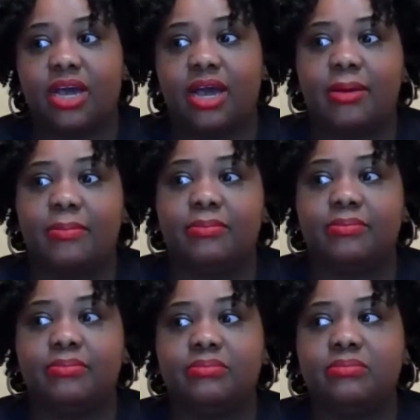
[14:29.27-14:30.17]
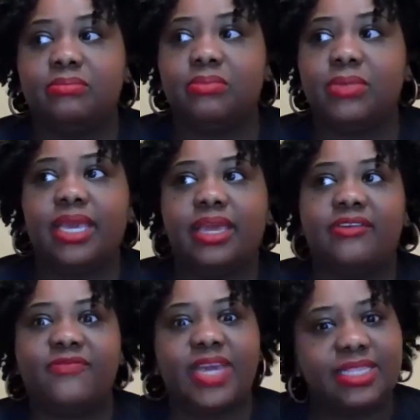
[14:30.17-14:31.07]
in
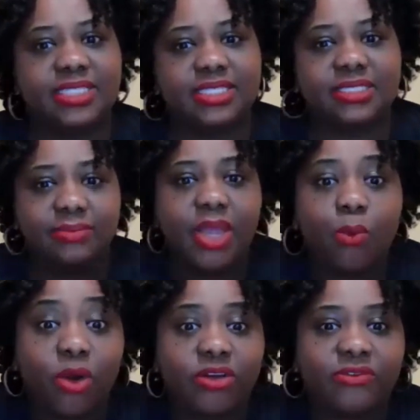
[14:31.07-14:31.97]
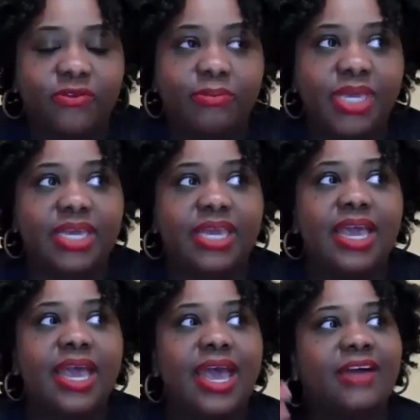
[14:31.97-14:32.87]
a faith system that worked for me,
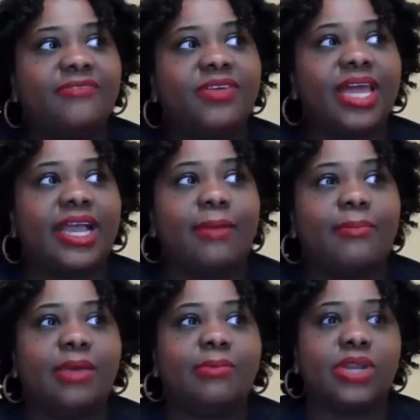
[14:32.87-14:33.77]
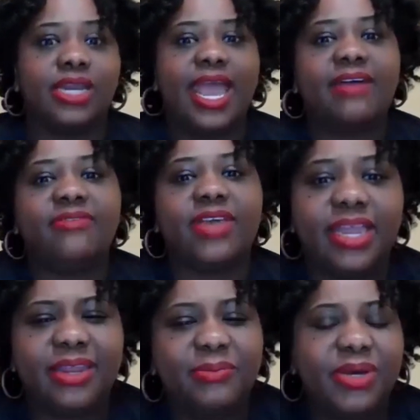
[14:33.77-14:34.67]
I feel like I'm able to
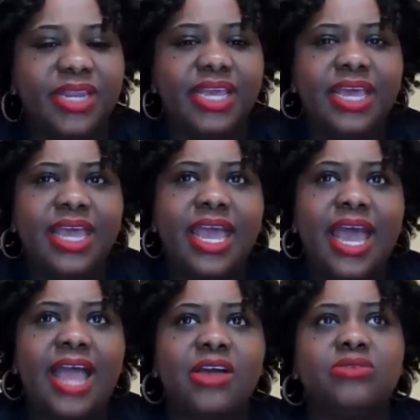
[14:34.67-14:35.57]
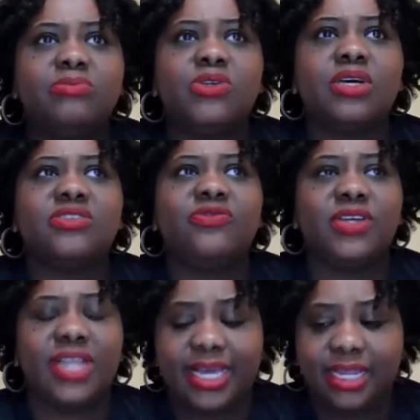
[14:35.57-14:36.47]
navigate it. But I almost
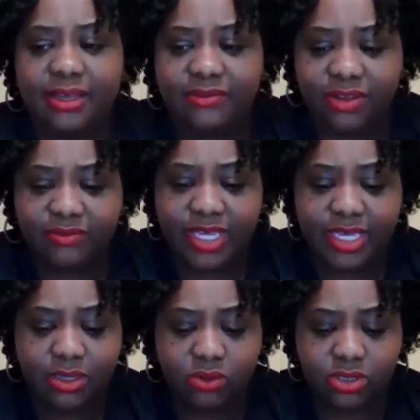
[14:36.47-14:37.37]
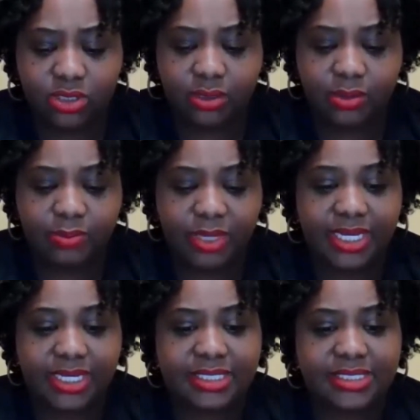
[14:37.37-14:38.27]
feel like a level of guilt
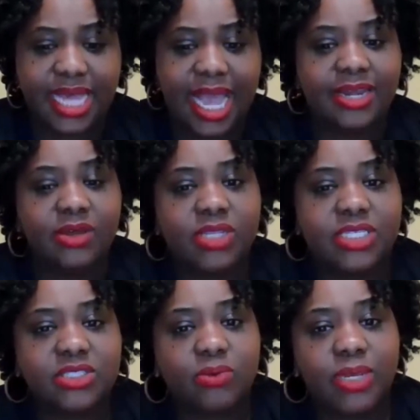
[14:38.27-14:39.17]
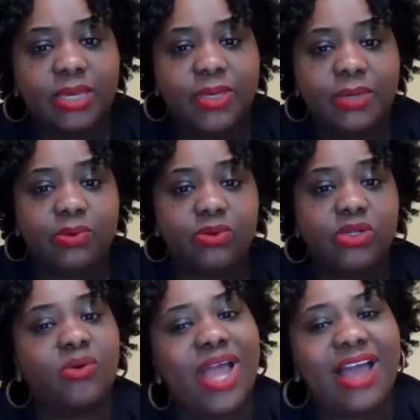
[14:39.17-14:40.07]
because I know that so many people
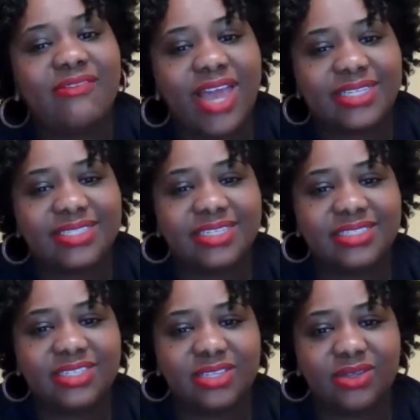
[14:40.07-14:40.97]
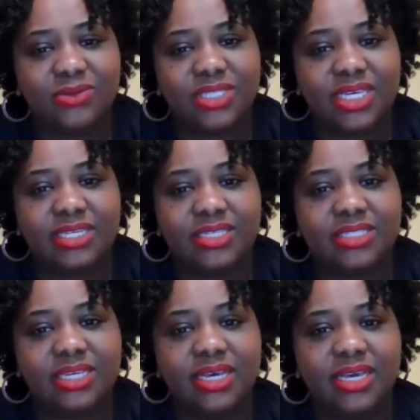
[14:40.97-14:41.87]
don't have access to those
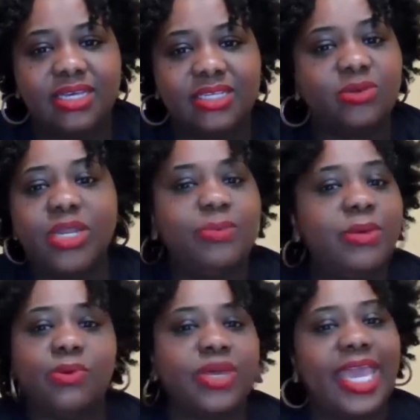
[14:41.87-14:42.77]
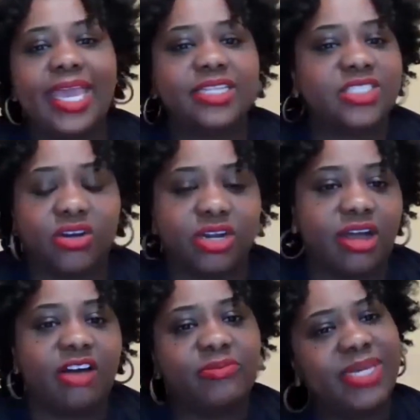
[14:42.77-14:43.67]
things. So many people can't turn it
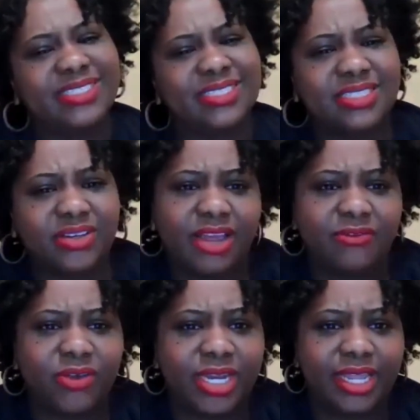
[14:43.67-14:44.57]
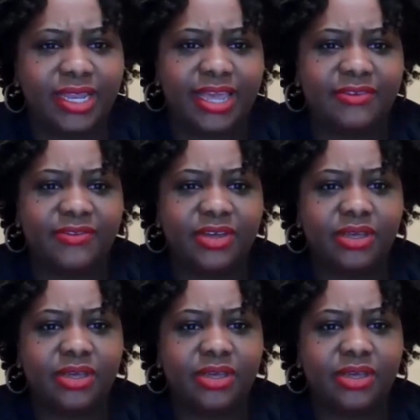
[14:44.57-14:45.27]
off because it's their everyday life.